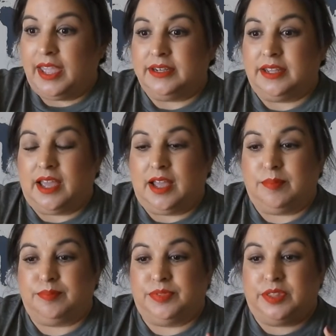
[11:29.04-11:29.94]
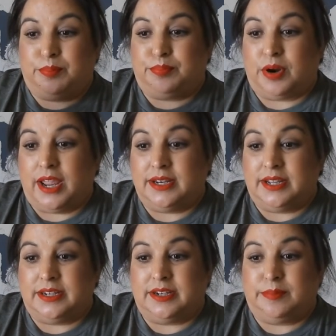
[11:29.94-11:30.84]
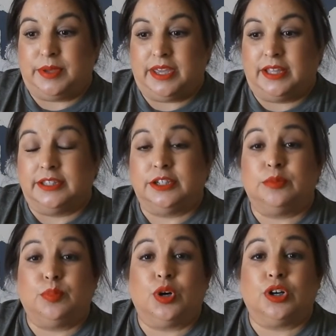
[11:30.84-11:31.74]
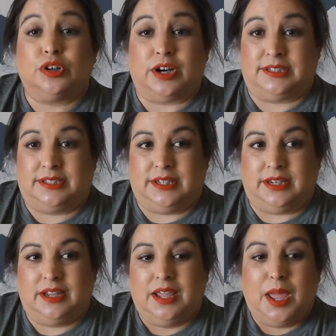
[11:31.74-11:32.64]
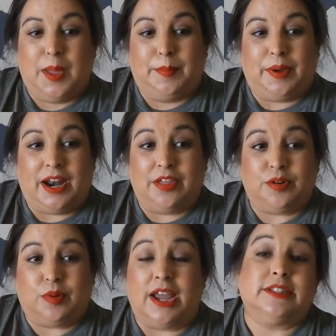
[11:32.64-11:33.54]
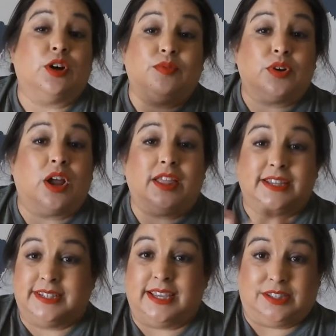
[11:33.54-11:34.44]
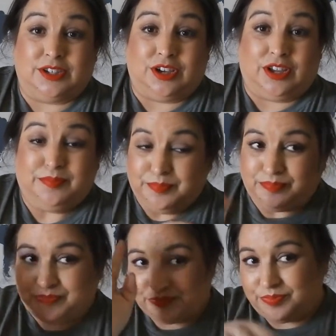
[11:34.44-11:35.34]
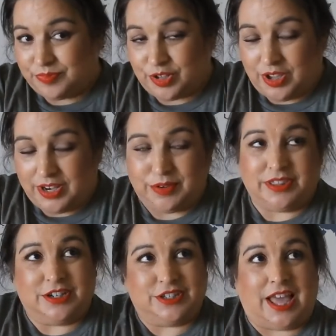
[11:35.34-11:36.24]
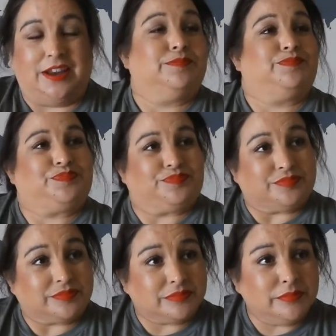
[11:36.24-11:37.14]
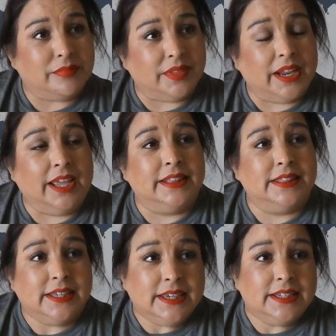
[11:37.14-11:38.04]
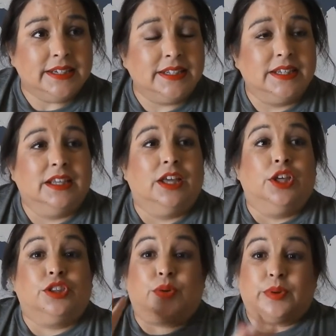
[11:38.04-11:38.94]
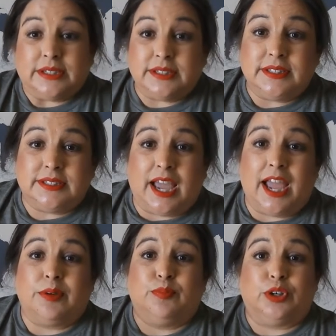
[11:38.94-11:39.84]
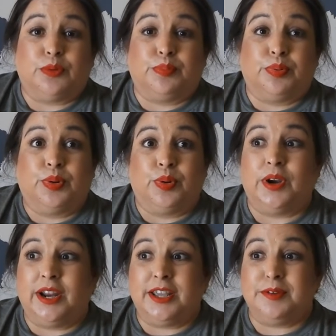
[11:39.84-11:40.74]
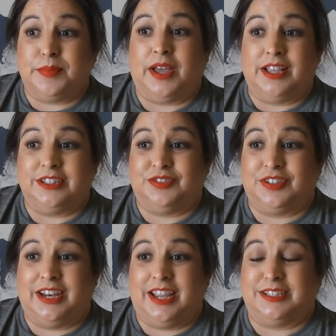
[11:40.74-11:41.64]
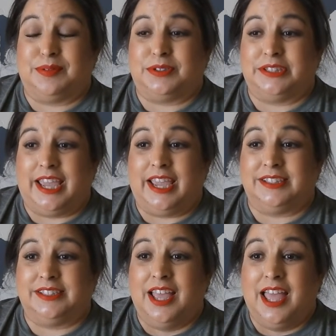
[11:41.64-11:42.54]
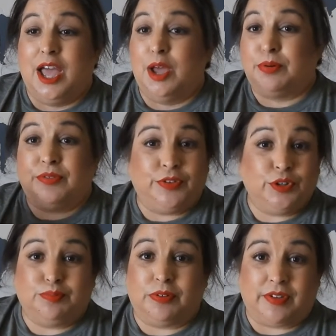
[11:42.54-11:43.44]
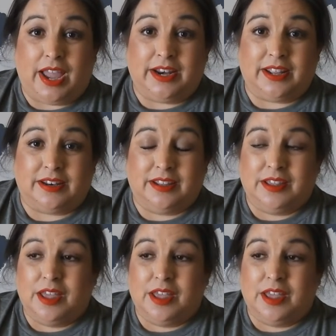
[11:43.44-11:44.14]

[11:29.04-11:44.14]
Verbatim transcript: and um, the bread needed to be a little more crusted. But otherwise, overall, it tasted good. So anyway, there's that. And then the rest of the time, you're pretty much, for the next couple days, food provided.